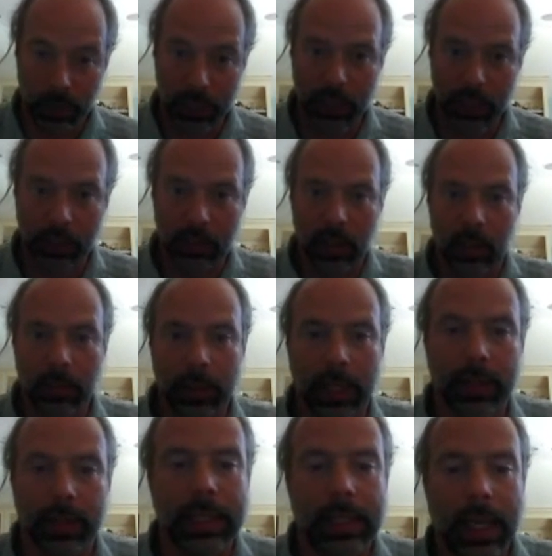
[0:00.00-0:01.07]
Presenters talked
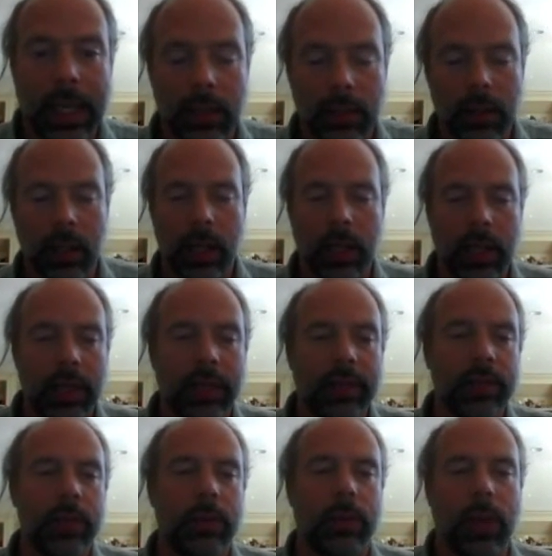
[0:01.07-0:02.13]
about this yesterday.
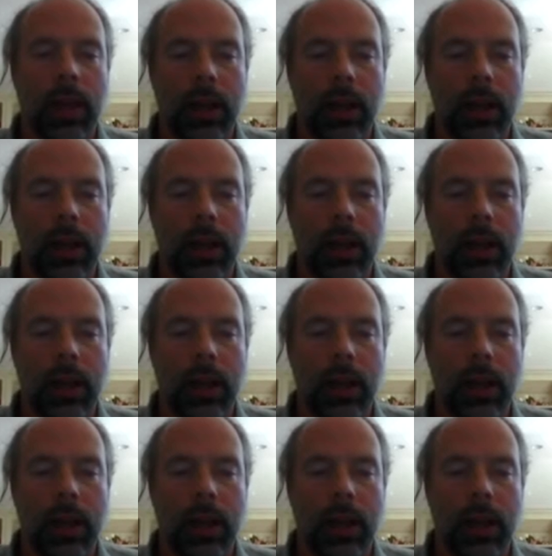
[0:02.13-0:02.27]
IMs